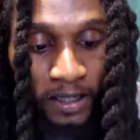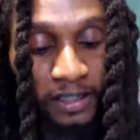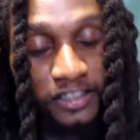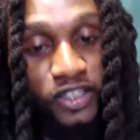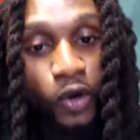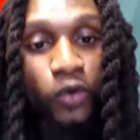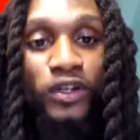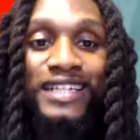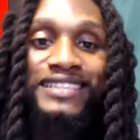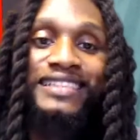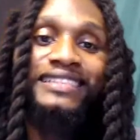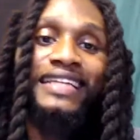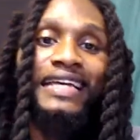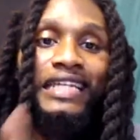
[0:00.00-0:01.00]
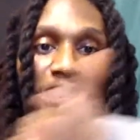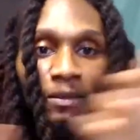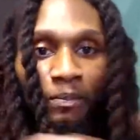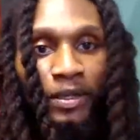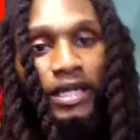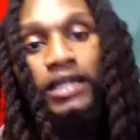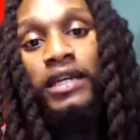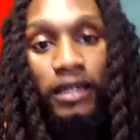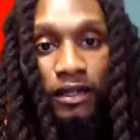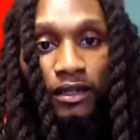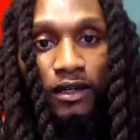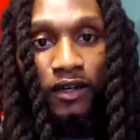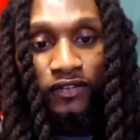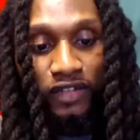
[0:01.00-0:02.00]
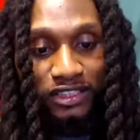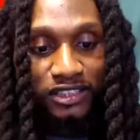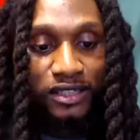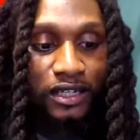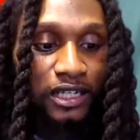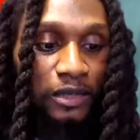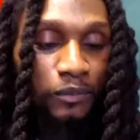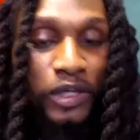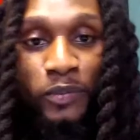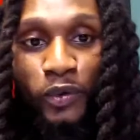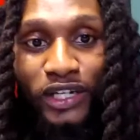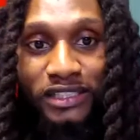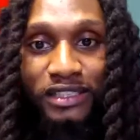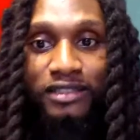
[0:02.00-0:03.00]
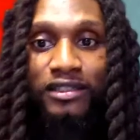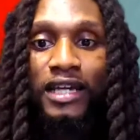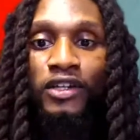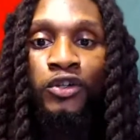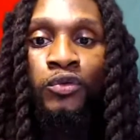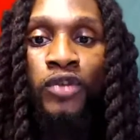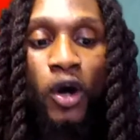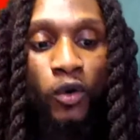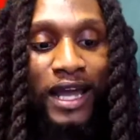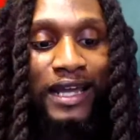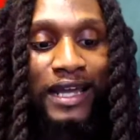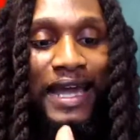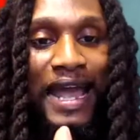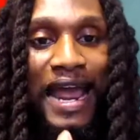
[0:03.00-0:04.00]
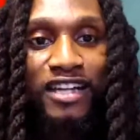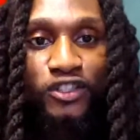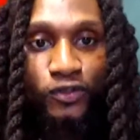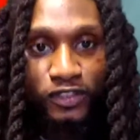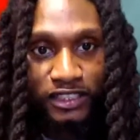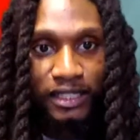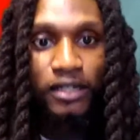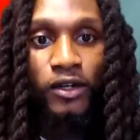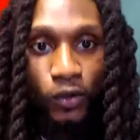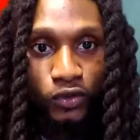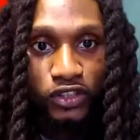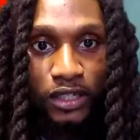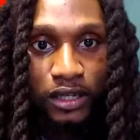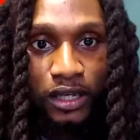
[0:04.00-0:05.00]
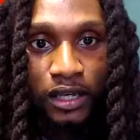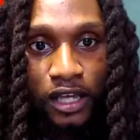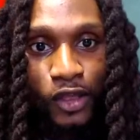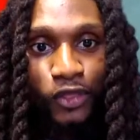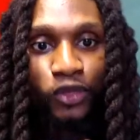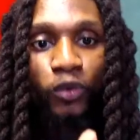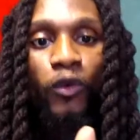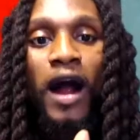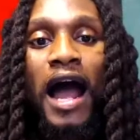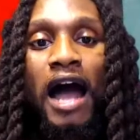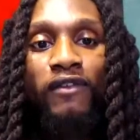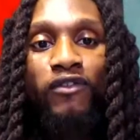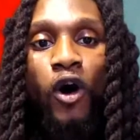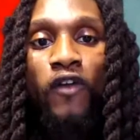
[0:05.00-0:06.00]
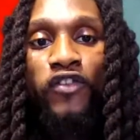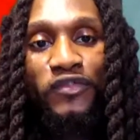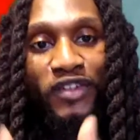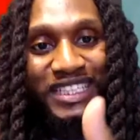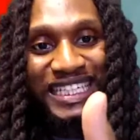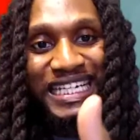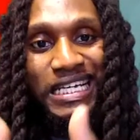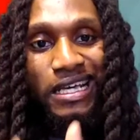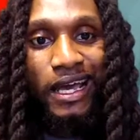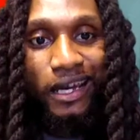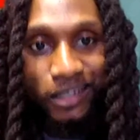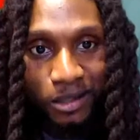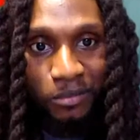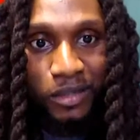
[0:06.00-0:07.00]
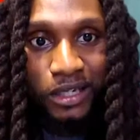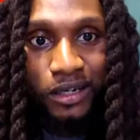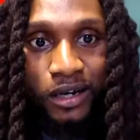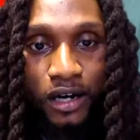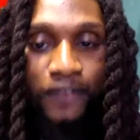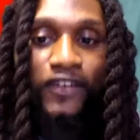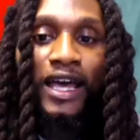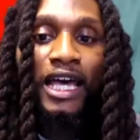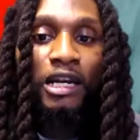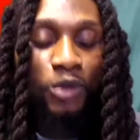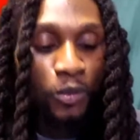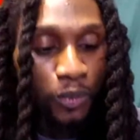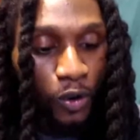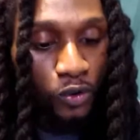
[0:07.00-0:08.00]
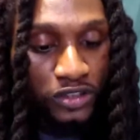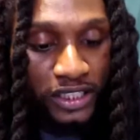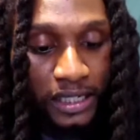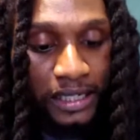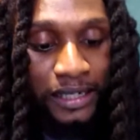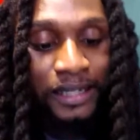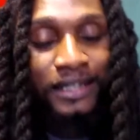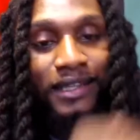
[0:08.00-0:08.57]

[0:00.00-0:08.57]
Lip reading: So this is independent of us studying people. This is letting you know that cancer cells thrive off of a key element of animal protein.